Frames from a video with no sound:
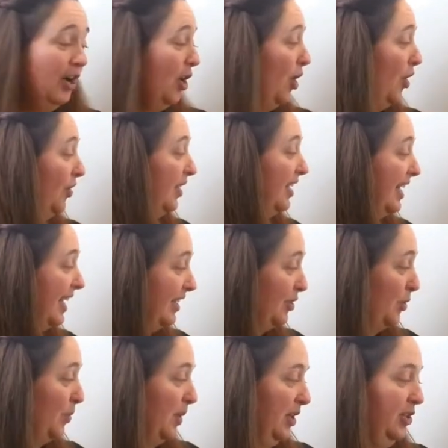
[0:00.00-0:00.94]
on the
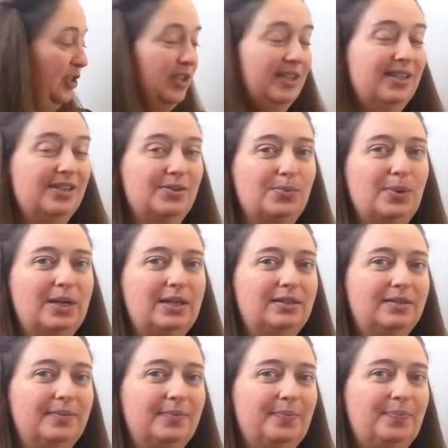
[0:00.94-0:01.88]
next question as
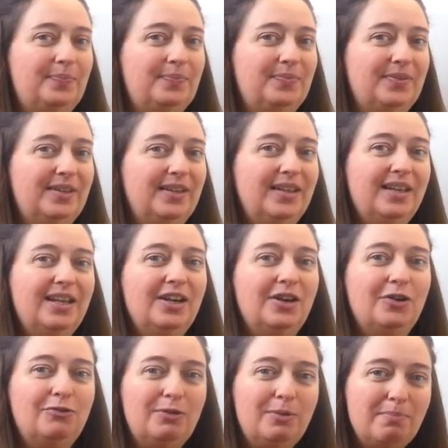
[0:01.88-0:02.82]
well.
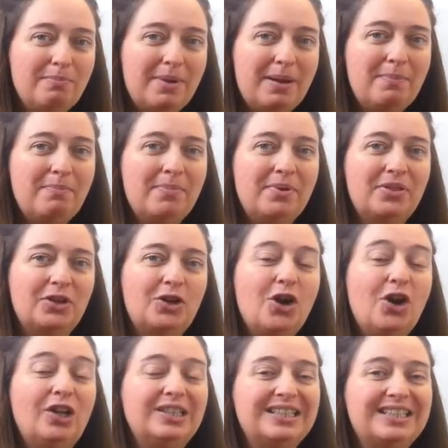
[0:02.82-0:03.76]
Remember the
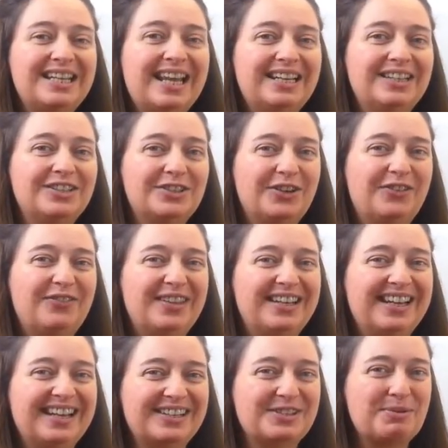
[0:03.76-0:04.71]
content of the
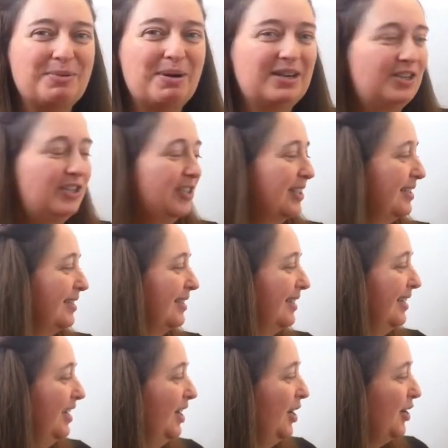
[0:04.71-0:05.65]
next question
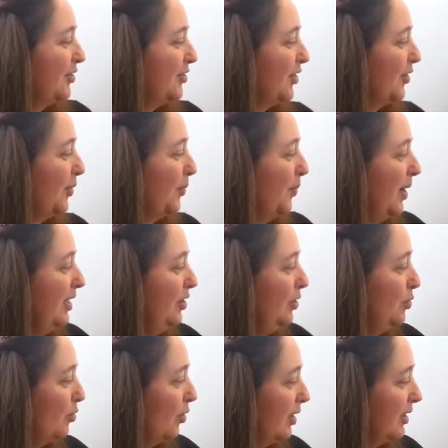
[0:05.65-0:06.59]
so that when
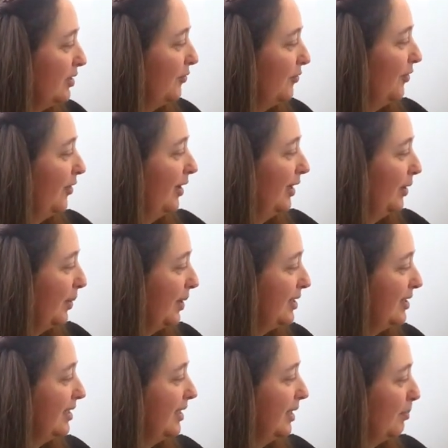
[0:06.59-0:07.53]
you try to find
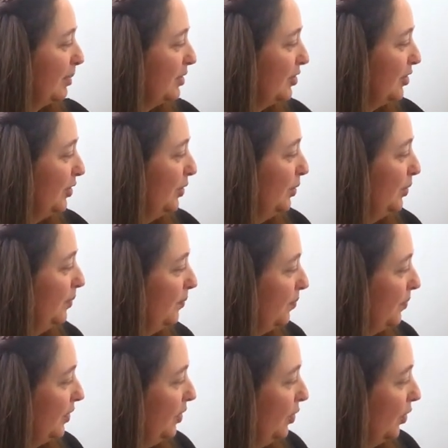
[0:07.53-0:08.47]
question number 2,
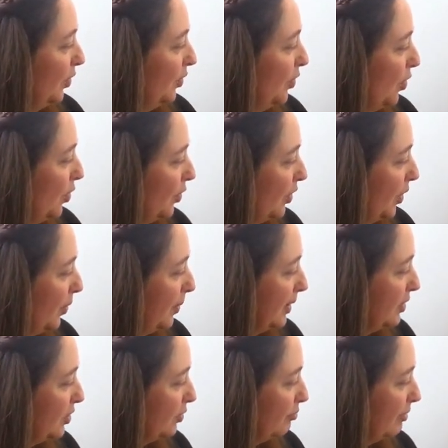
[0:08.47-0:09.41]
you're not
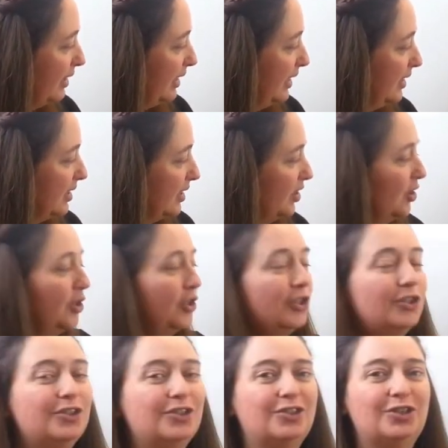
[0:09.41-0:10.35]
going to read
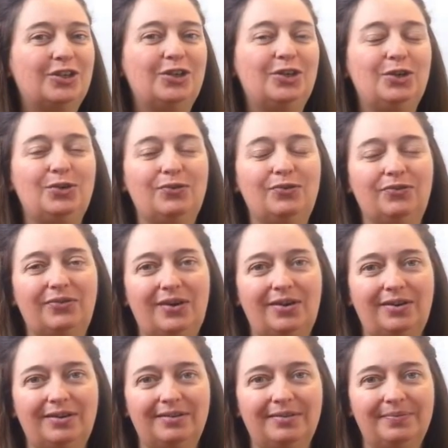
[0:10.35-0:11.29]
too
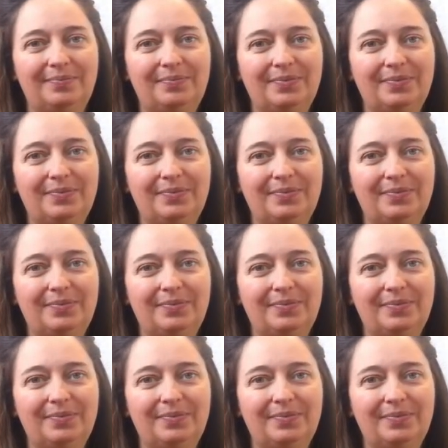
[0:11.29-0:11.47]
far.